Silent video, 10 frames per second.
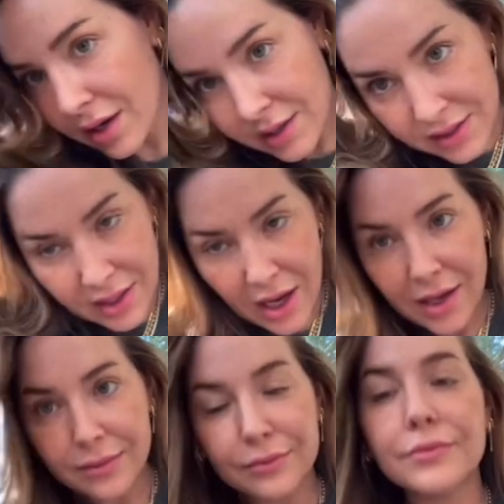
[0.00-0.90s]

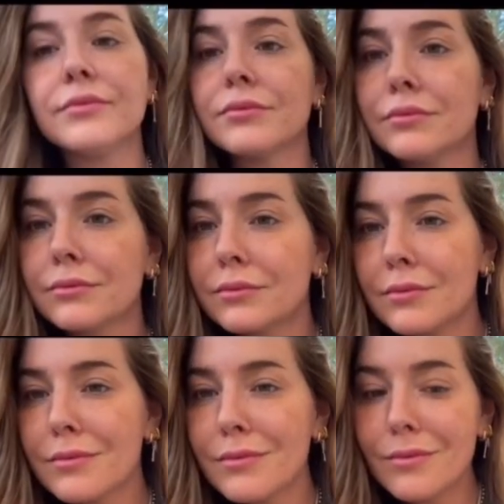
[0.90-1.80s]

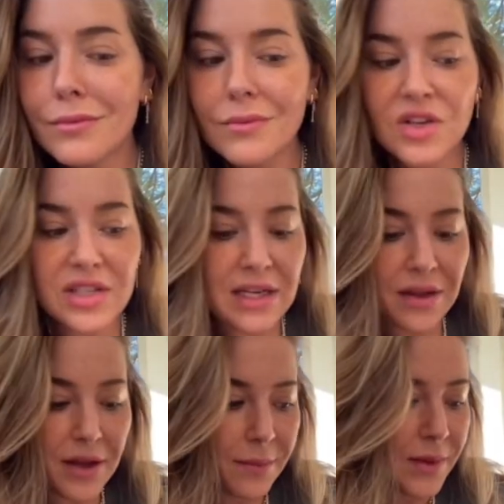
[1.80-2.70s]
There's like
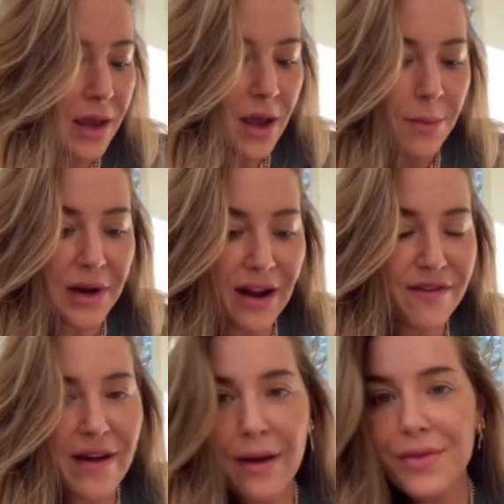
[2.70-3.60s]
nothing. But I
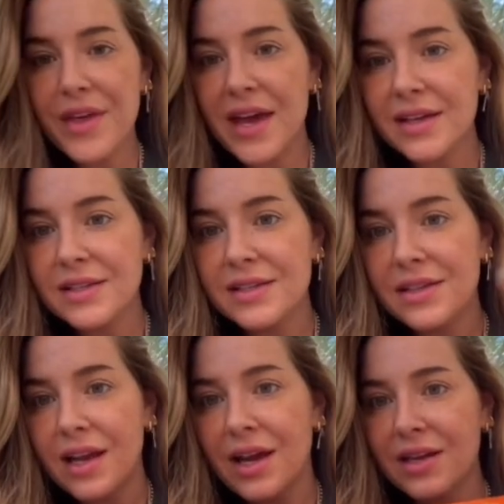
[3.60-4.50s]
found this,
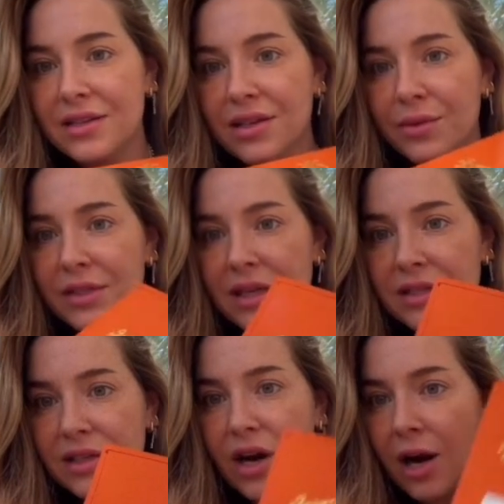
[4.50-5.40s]
and it was a
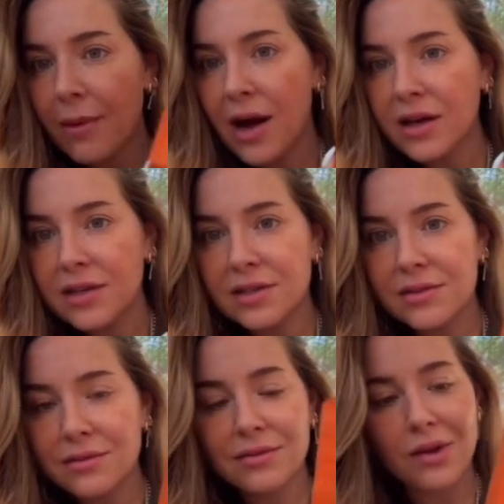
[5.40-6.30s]
cigar box.
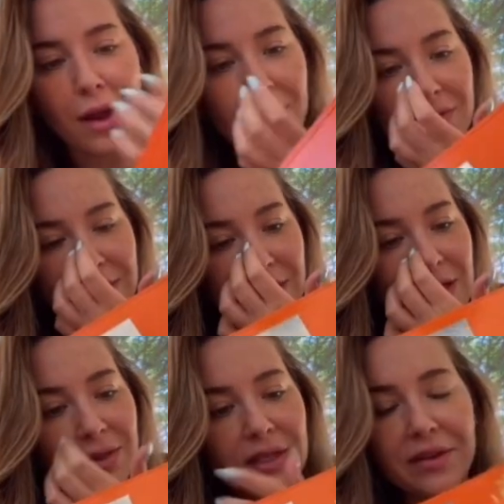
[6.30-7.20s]
Okay, and this lady
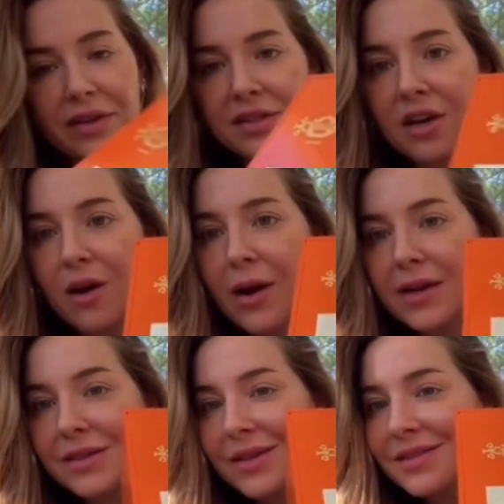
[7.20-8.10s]
was selling like cigar
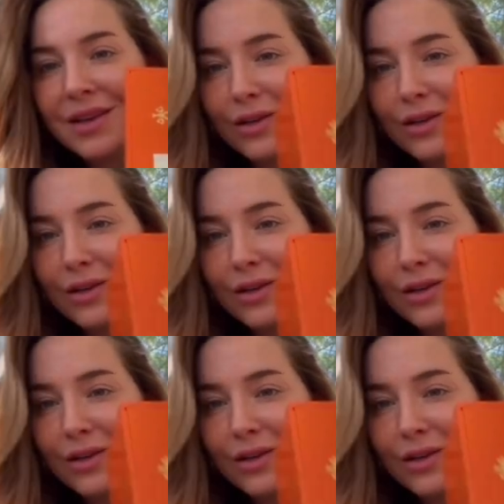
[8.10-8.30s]
boxes, and